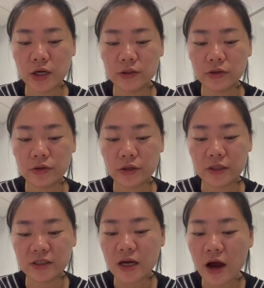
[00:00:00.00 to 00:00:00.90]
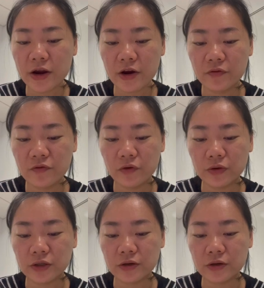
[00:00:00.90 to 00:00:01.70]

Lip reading: under the entire for the